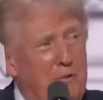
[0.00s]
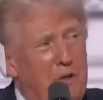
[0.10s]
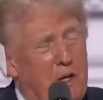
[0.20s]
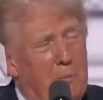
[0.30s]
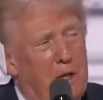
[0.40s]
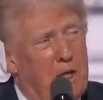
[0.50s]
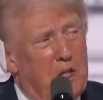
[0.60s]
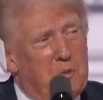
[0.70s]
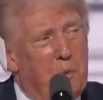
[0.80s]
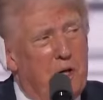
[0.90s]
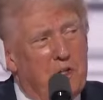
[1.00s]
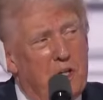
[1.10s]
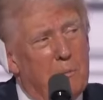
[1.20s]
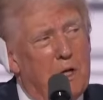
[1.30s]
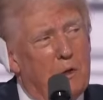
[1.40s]
evening by
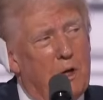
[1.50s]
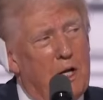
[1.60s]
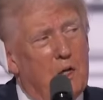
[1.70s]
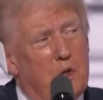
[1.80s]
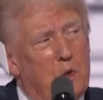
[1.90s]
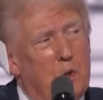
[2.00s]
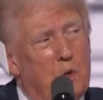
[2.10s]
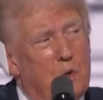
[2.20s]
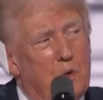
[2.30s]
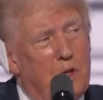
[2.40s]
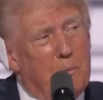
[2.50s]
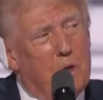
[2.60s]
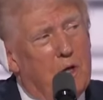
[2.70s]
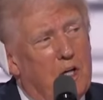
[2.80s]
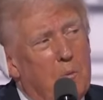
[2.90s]
expressing my gratitude to the
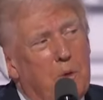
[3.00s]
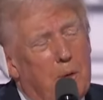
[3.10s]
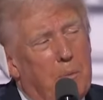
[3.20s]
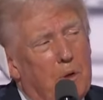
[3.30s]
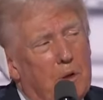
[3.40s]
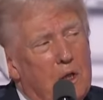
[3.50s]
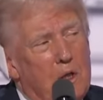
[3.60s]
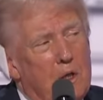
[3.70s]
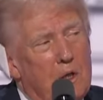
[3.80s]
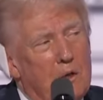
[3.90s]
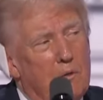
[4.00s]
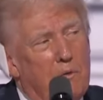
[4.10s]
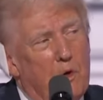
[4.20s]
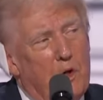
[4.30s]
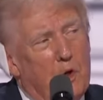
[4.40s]
American people
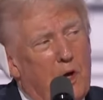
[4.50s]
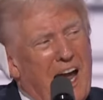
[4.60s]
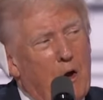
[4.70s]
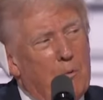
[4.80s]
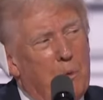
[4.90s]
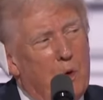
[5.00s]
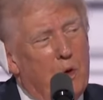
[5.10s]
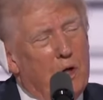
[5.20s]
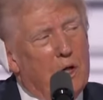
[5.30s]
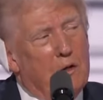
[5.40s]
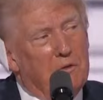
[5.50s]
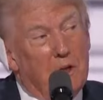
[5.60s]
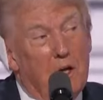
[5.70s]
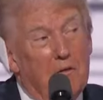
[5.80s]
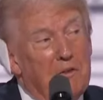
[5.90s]
for your outpouring of
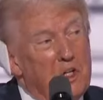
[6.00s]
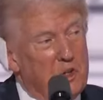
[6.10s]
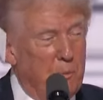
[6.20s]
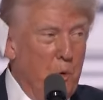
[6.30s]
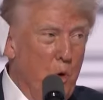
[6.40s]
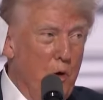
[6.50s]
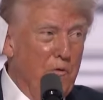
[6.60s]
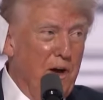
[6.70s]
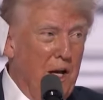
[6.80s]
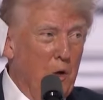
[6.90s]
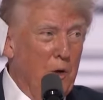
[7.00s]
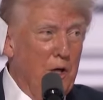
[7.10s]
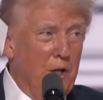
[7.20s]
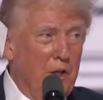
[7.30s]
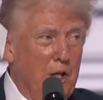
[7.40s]
love and support
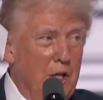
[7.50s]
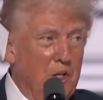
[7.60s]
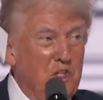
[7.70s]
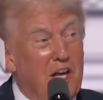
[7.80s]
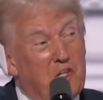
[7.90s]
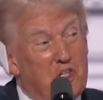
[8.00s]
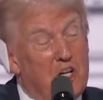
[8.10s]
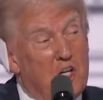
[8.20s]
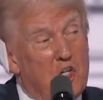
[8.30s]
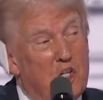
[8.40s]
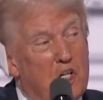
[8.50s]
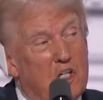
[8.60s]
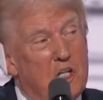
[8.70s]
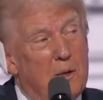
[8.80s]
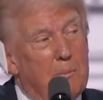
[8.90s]
following the assassination
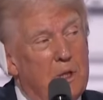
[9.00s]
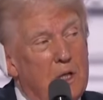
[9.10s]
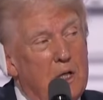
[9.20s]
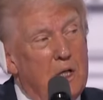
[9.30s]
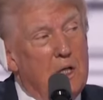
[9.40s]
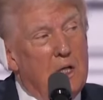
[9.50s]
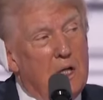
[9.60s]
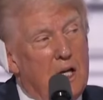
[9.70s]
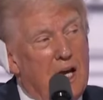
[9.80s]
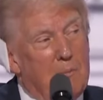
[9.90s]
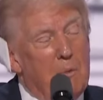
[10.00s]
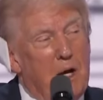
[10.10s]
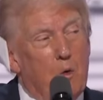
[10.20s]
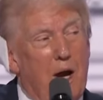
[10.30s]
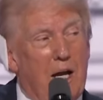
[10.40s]
attempt at
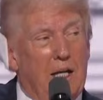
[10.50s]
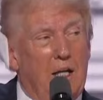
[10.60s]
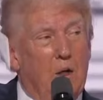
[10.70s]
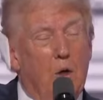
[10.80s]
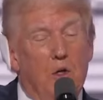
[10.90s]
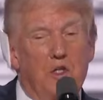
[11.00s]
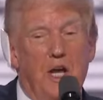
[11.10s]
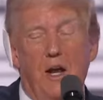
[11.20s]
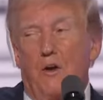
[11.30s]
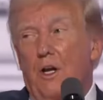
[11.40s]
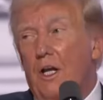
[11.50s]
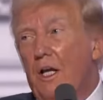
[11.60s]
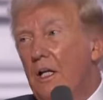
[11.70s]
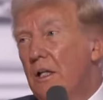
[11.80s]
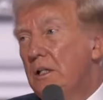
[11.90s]
my rally on
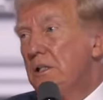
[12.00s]
Saturday.